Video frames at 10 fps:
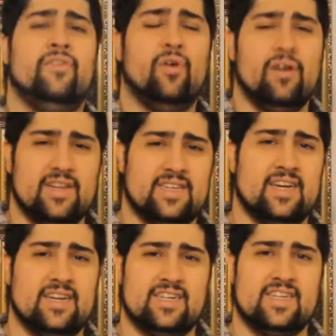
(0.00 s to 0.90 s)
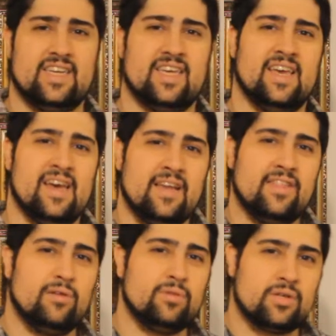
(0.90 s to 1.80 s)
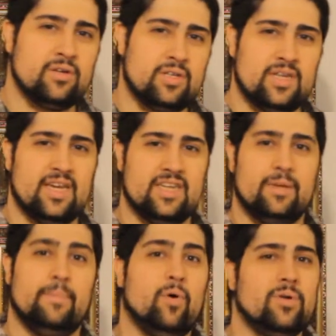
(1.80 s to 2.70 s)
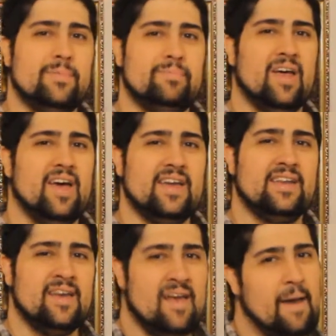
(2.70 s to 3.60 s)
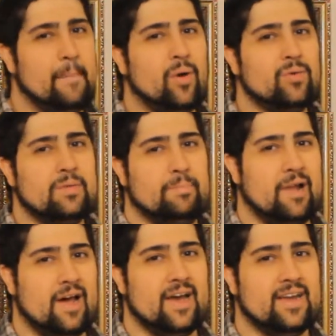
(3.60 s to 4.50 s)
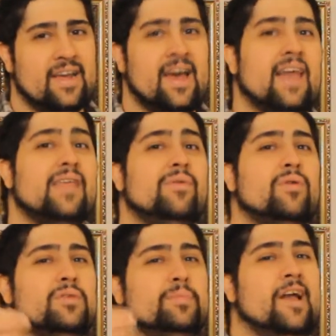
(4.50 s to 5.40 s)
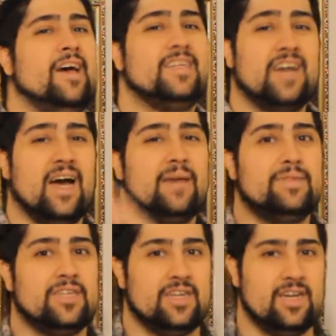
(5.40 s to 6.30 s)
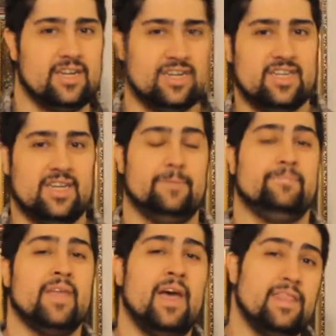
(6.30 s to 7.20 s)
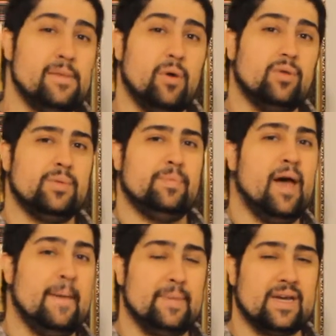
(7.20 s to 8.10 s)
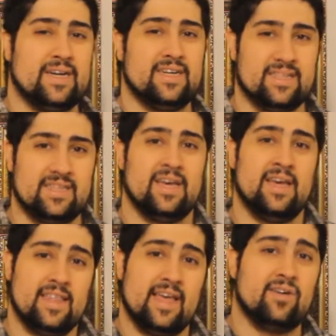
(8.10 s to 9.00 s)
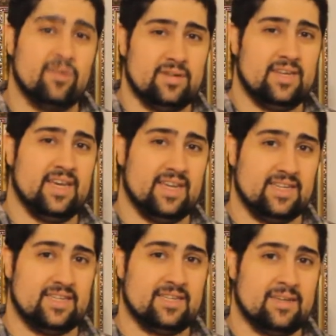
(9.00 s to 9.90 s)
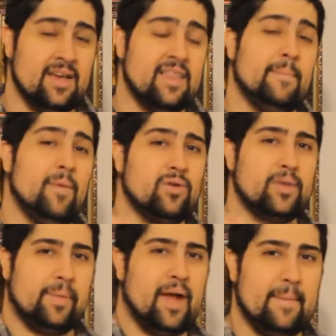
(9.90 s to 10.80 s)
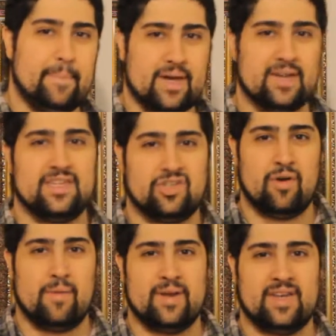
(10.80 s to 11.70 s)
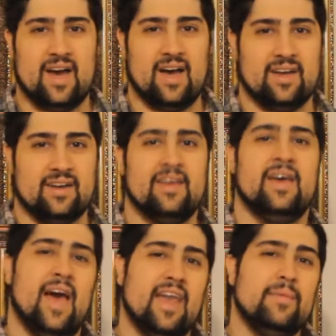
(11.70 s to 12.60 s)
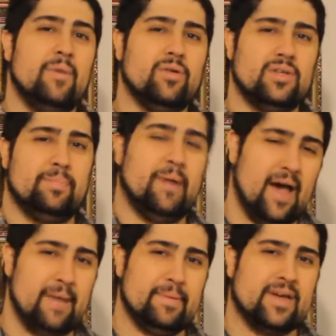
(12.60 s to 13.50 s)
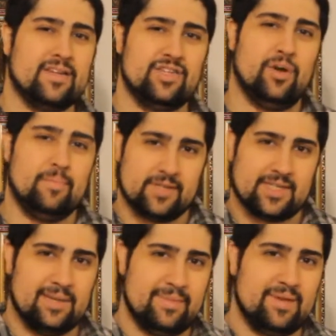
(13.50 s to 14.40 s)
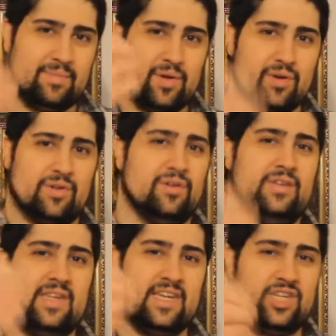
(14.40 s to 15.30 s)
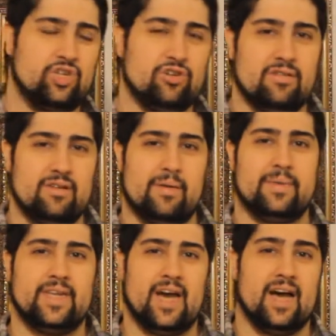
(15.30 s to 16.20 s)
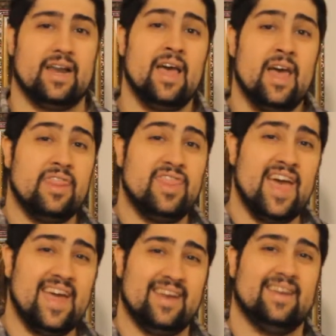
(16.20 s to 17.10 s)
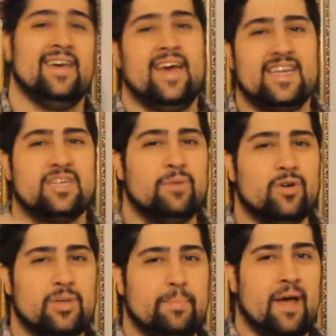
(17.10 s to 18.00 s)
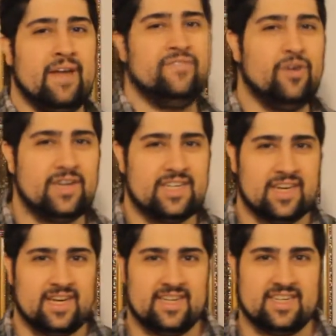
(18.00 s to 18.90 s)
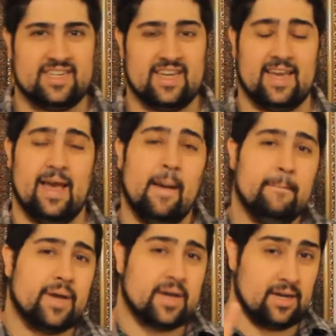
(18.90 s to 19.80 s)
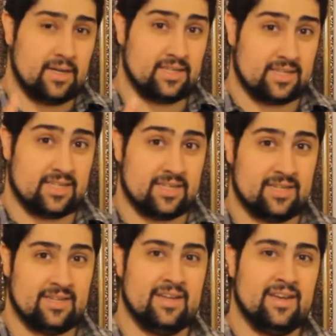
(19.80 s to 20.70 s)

for all eternity, those good deeds are multiplied and multiplied, and they're multiplied times eternity. They're multiplied because they're good deeds. They're multiplied because Ramadan, and they're multiplied because you're Muslimin doing good deeds during Ramadan. Then it is multiplied for eternity because